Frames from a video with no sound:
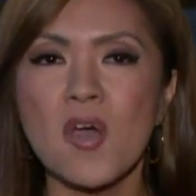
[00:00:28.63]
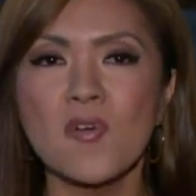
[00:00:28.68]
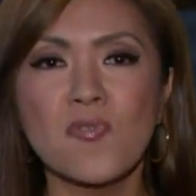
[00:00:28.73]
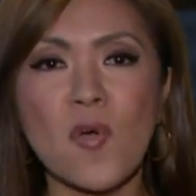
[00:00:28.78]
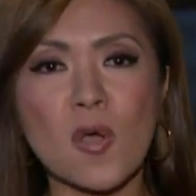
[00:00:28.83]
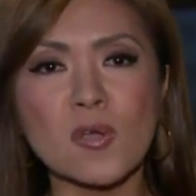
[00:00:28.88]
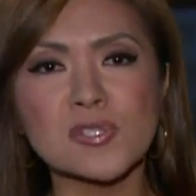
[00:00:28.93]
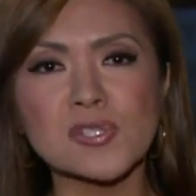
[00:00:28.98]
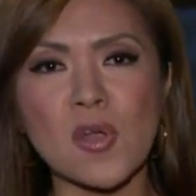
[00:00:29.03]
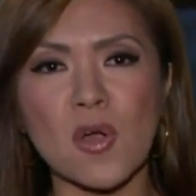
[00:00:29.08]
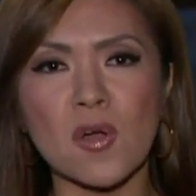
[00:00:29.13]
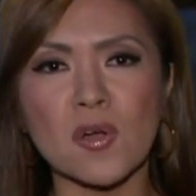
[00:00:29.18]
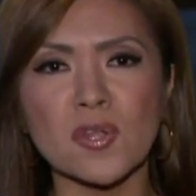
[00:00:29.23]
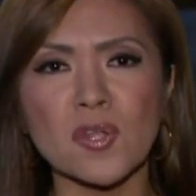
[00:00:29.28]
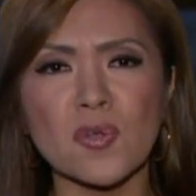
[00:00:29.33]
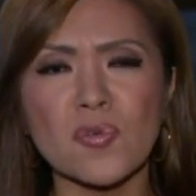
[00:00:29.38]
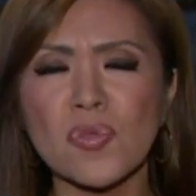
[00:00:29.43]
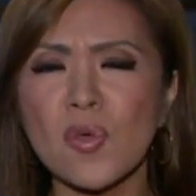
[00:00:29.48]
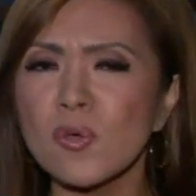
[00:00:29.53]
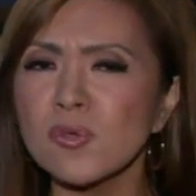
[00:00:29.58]
folks
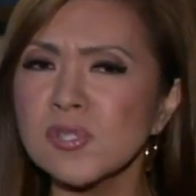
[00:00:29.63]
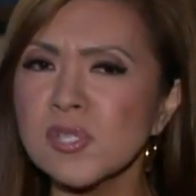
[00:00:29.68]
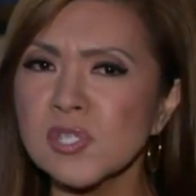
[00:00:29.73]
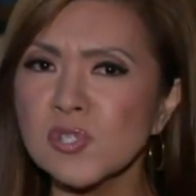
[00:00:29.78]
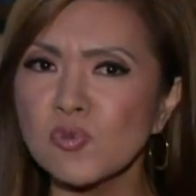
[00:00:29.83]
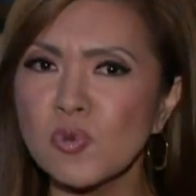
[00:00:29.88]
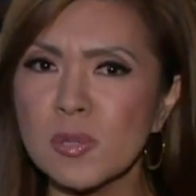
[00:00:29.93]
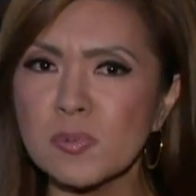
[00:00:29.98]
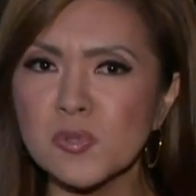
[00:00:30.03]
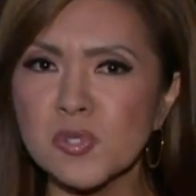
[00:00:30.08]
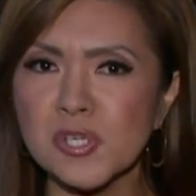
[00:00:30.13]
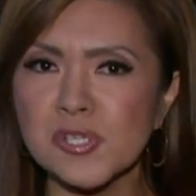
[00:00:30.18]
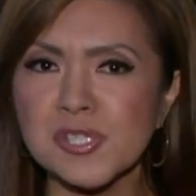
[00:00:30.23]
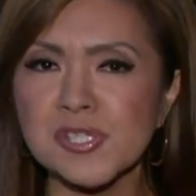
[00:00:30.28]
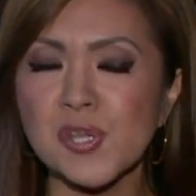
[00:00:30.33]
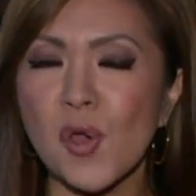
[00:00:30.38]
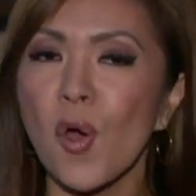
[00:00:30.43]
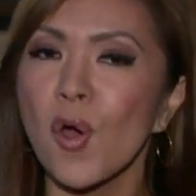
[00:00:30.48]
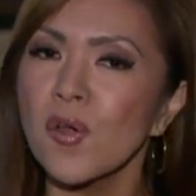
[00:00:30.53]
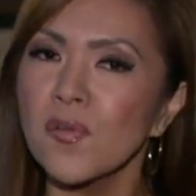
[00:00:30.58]
argue those
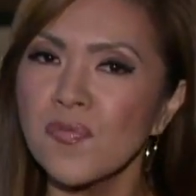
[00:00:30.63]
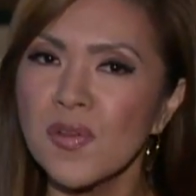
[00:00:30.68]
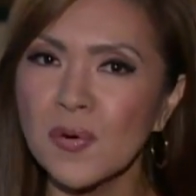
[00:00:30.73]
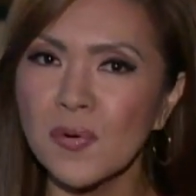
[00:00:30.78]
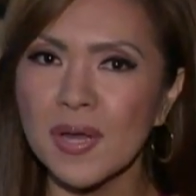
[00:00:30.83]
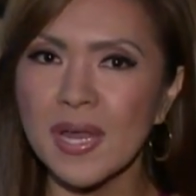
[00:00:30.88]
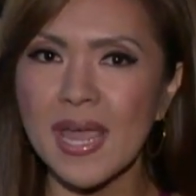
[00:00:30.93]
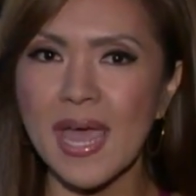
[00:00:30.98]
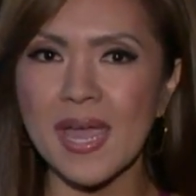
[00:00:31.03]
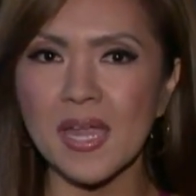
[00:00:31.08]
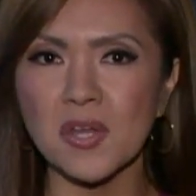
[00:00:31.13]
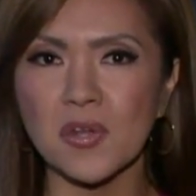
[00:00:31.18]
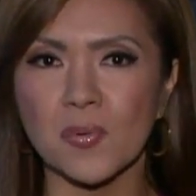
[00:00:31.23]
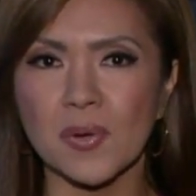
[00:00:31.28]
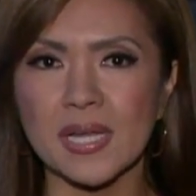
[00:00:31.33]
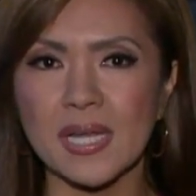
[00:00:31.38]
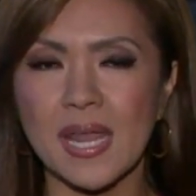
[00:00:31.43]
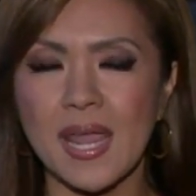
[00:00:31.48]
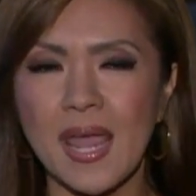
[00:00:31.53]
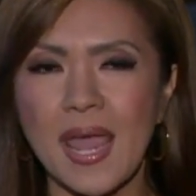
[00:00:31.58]
descriptions aren't very
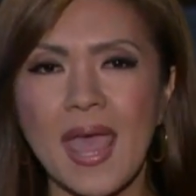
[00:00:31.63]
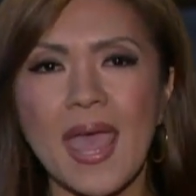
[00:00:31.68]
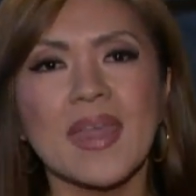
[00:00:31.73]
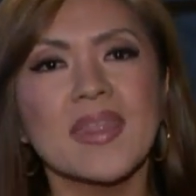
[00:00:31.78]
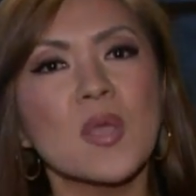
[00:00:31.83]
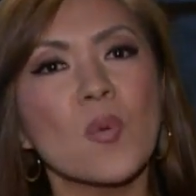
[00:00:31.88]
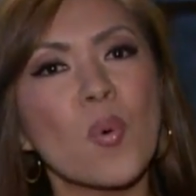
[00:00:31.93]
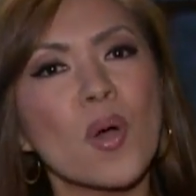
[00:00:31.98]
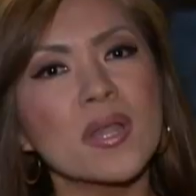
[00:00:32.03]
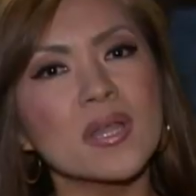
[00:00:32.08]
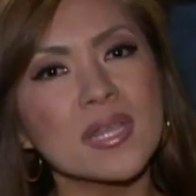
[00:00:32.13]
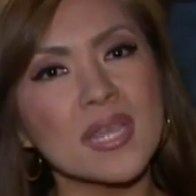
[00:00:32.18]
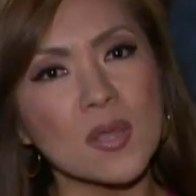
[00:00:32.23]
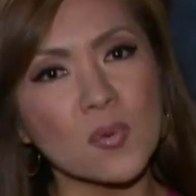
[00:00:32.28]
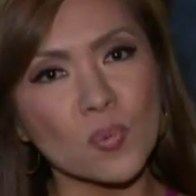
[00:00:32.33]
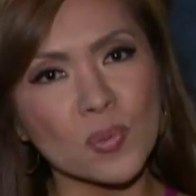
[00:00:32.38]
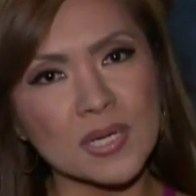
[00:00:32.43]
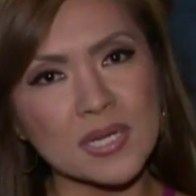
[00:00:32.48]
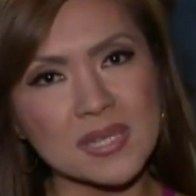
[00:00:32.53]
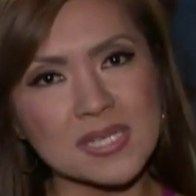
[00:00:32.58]
accurate and they want to
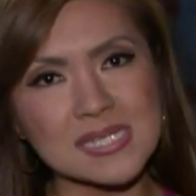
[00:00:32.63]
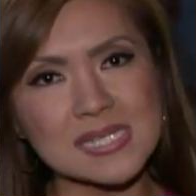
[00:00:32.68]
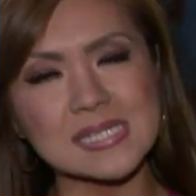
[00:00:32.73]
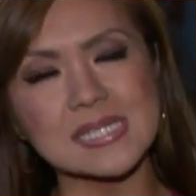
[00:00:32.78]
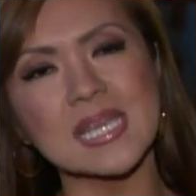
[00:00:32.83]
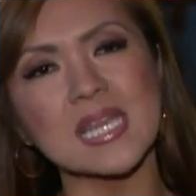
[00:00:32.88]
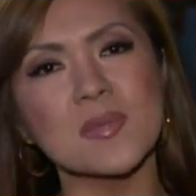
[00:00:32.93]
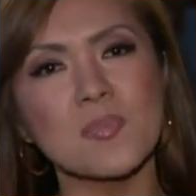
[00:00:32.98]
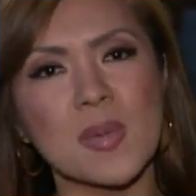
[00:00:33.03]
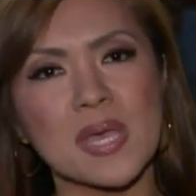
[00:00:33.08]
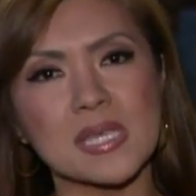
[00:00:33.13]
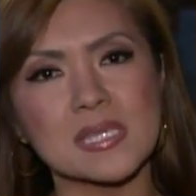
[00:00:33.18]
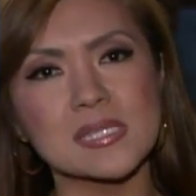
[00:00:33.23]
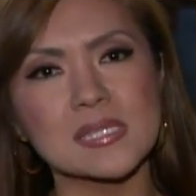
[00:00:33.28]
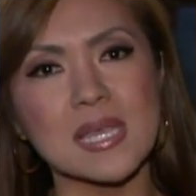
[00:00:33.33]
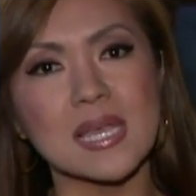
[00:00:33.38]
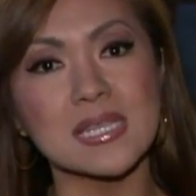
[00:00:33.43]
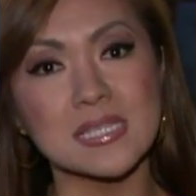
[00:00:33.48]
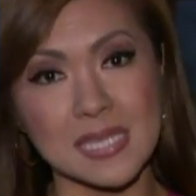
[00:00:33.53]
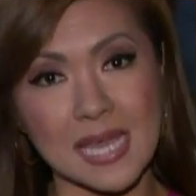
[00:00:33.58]
get rid of the
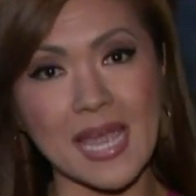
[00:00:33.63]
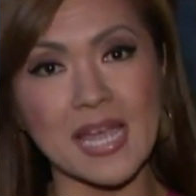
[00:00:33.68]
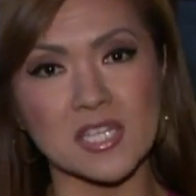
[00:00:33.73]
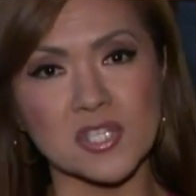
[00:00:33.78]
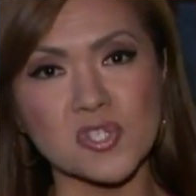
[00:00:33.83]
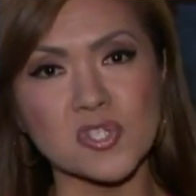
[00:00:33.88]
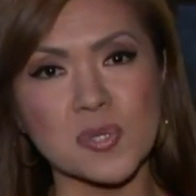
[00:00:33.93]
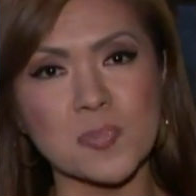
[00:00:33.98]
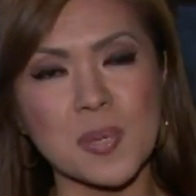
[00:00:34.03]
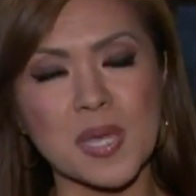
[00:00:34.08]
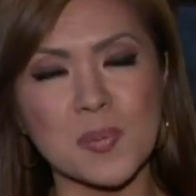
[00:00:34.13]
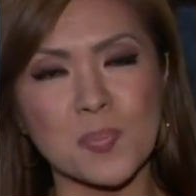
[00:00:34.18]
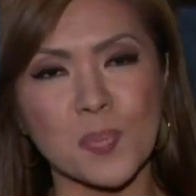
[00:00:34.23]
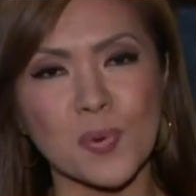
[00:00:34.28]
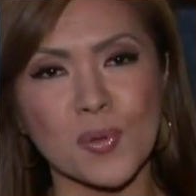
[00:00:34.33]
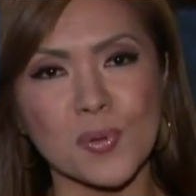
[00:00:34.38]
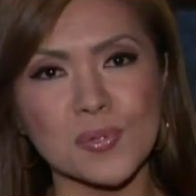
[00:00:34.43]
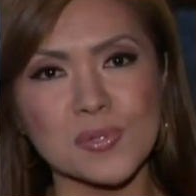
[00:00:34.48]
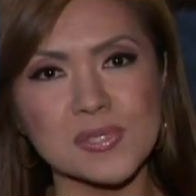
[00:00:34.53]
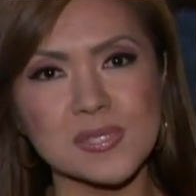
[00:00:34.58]
stigmas attached to pit
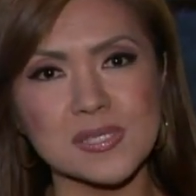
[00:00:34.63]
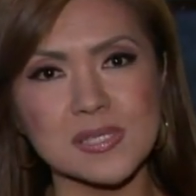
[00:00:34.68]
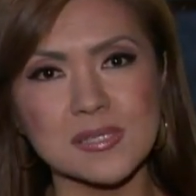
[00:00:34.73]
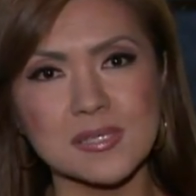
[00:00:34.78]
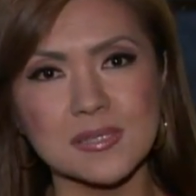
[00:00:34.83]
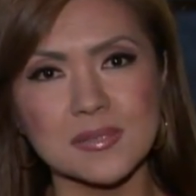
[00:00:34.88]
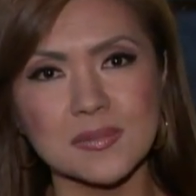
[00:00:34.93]
bulls.